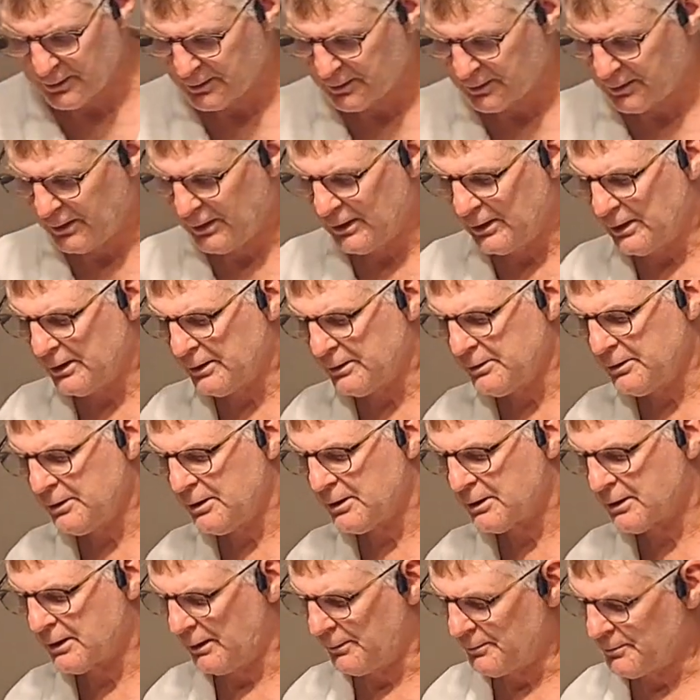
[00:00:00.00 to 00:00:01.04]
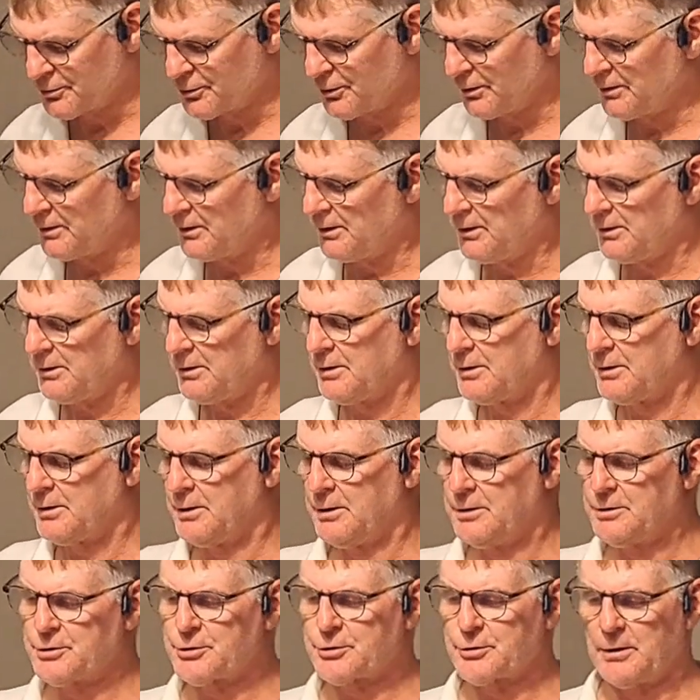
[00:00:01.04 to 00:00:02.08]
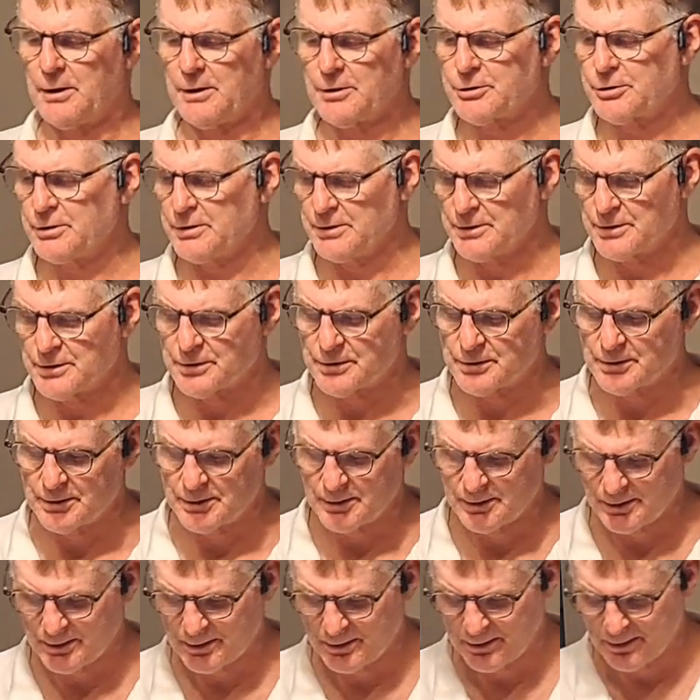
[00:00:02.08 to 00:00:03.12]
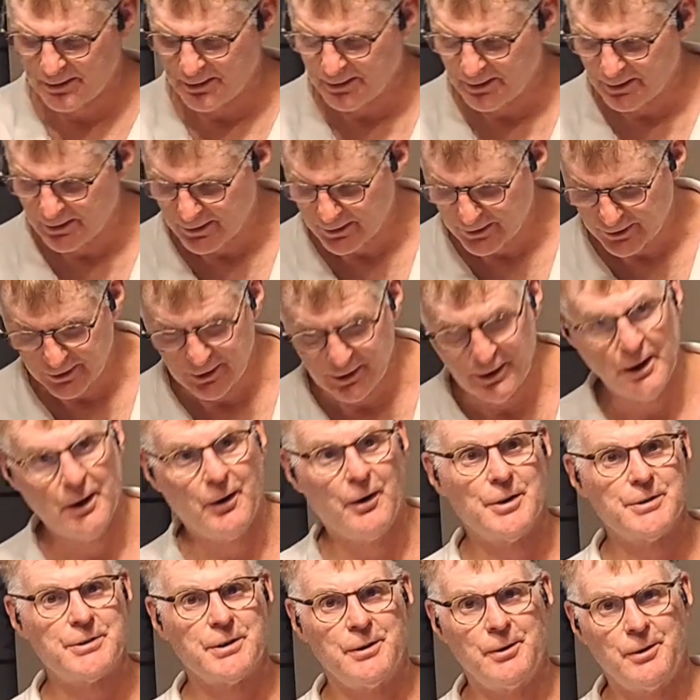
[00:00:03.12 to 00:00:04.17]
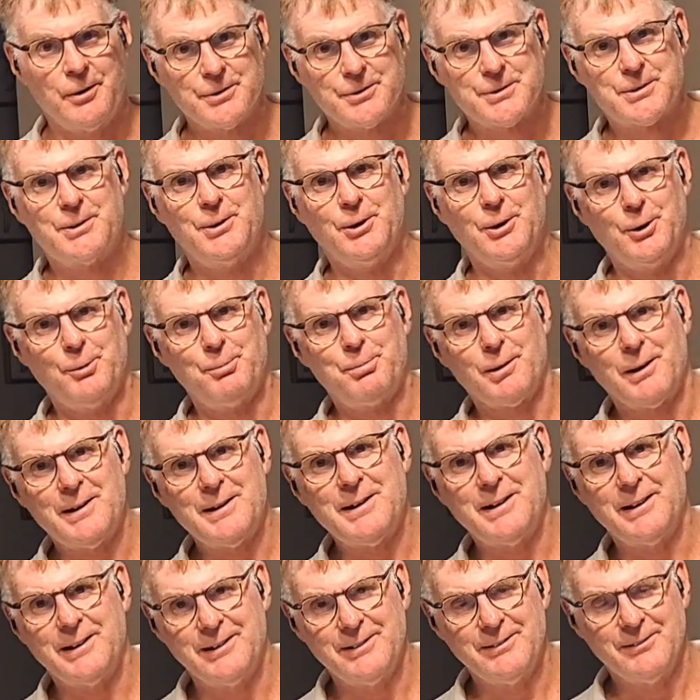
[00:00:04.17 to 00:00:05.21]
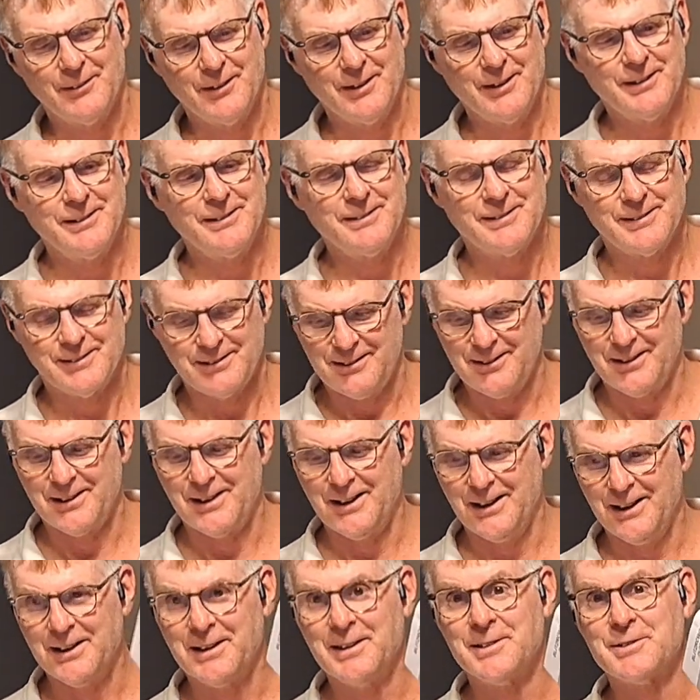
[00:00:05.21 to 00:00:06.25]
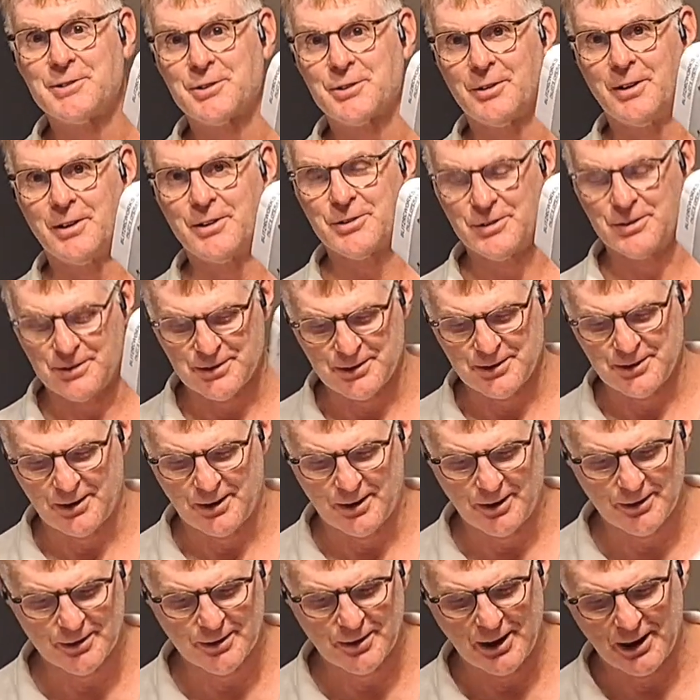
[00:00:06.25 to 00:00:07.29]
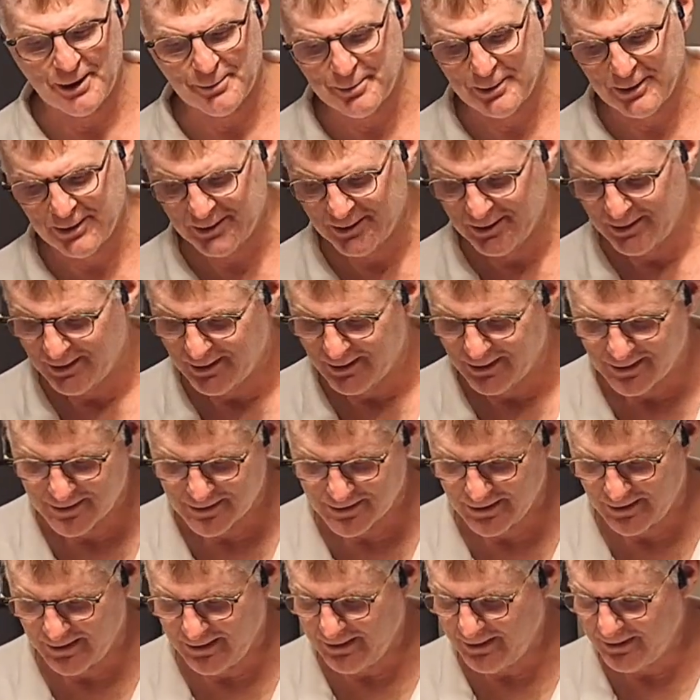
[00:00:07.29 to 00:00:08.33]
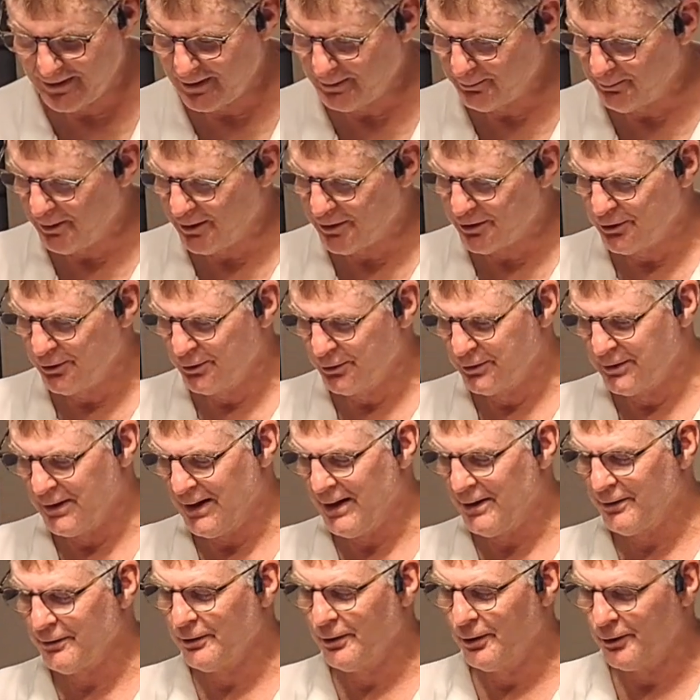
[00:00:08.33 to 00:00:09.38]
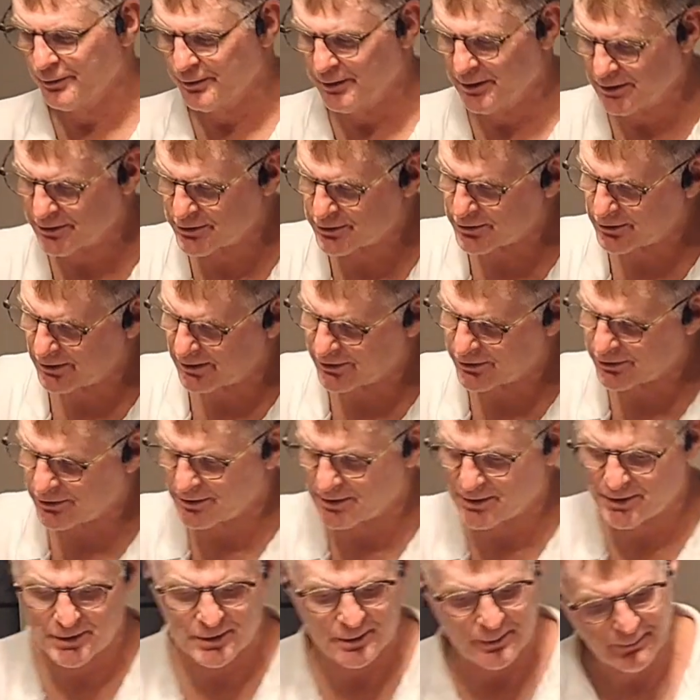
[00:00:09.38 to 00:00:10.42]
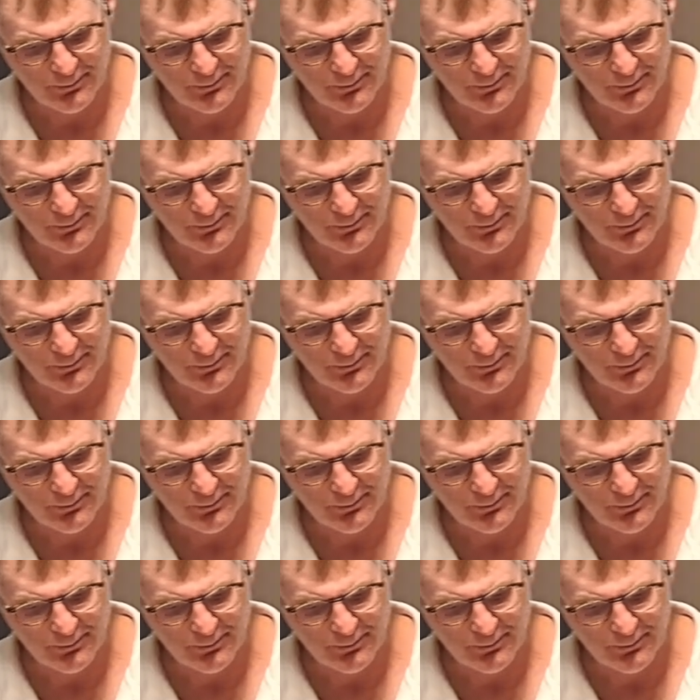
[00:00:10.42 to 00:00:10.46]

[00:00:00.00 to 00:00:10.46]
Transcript: And comes with the instructions. You know it's an old school plane when you're getting instructions in hard copy. Today they make you download the instructions.